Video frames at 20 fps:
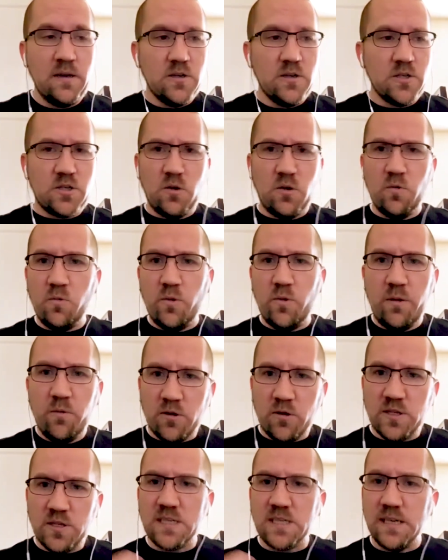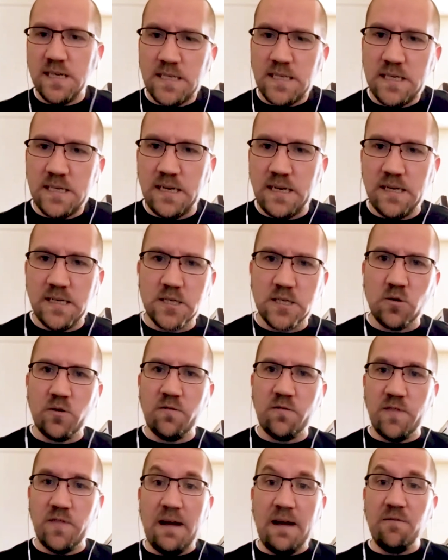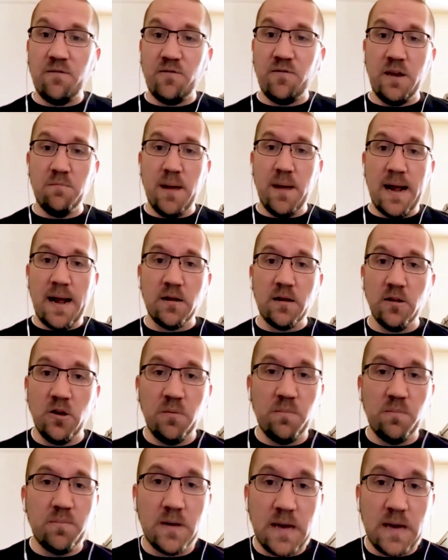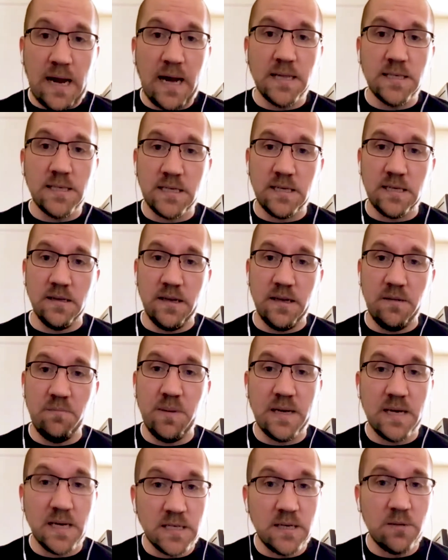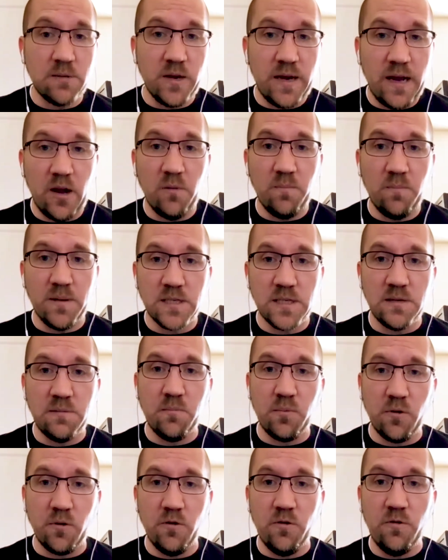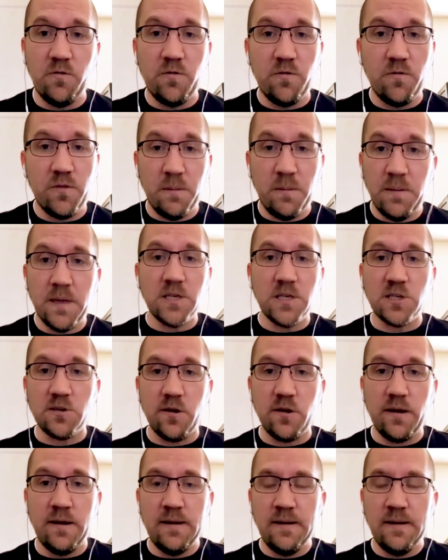So we were soliciting sort of that feedback loop constantly because it would help us improve the ministry.